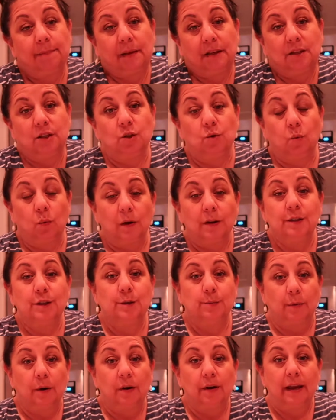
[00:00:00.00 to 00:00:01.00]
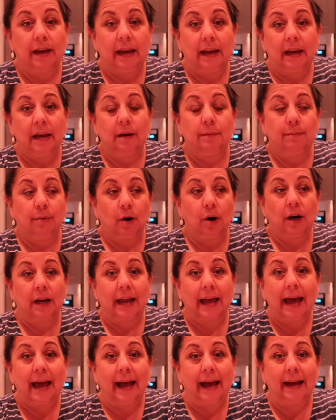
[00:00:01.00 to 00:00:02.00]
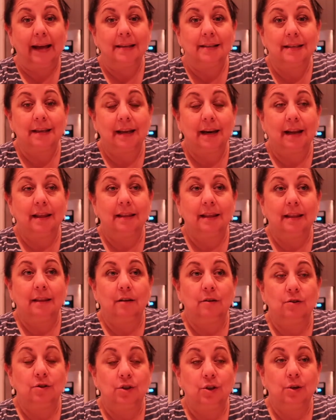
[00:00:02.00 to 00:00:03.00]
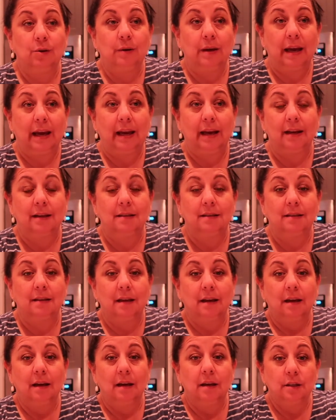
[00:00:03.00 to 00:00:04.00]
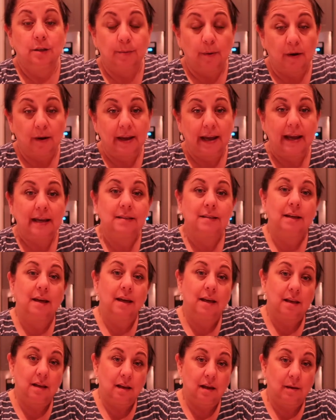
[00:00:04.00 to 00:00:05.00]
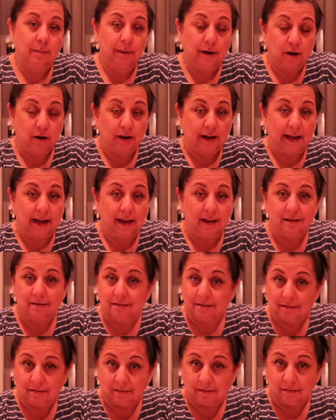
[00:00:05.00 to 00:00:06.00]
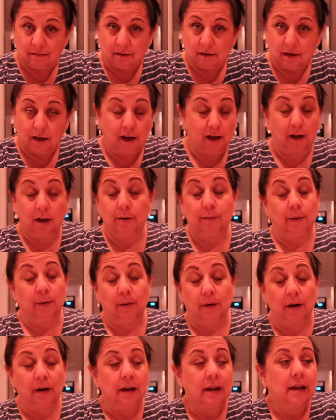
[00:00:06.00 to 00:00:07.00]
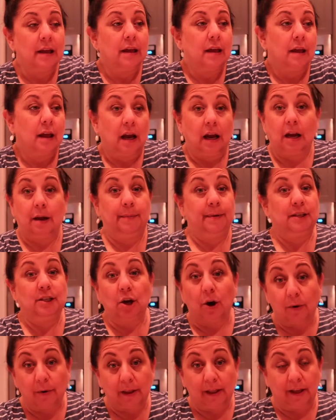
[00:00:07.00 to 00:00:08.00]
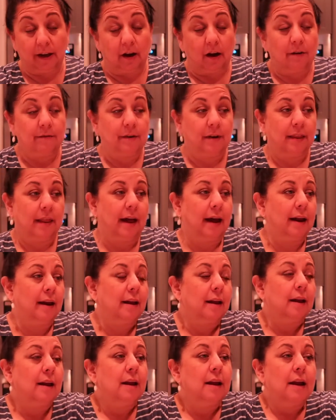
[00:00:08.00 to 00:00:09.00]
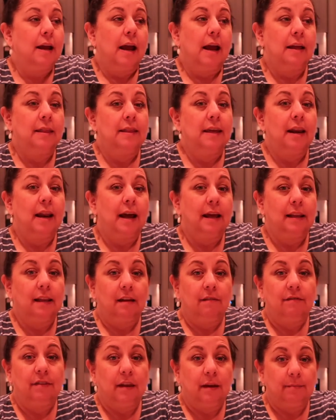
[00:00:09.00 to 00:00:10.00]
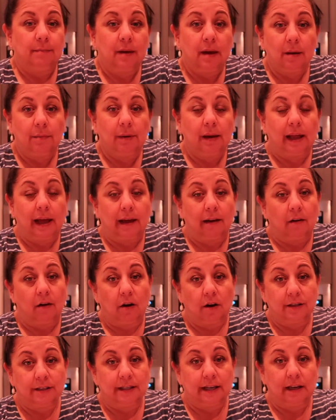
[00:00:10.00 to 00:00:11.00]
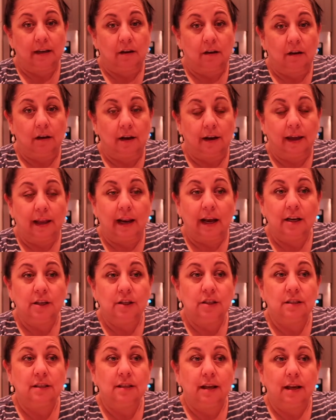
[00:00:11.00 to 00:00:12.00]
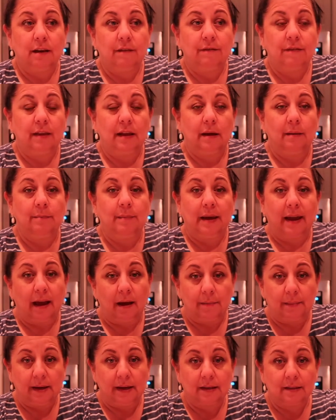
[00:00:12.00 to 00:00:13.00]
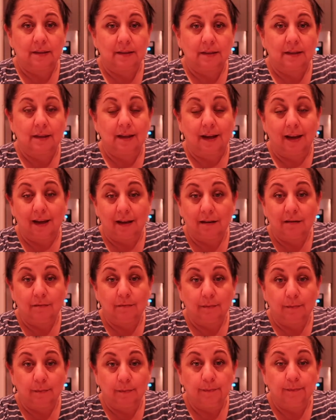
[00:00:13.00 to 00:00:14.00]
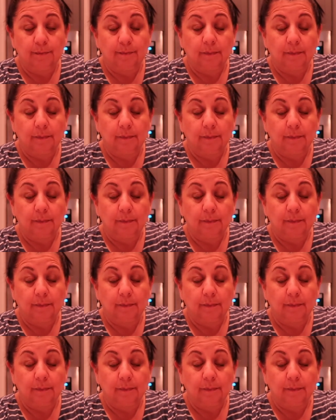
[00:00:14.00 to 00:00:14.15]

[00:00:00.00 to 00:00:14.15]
up, that's just one small can per cat. And I think there's two cans, small cans in a bigger can. I could be wrong. I could be totally off on that. And then I leave them kibble out all day long. And I just give them Meow Mix, the kitten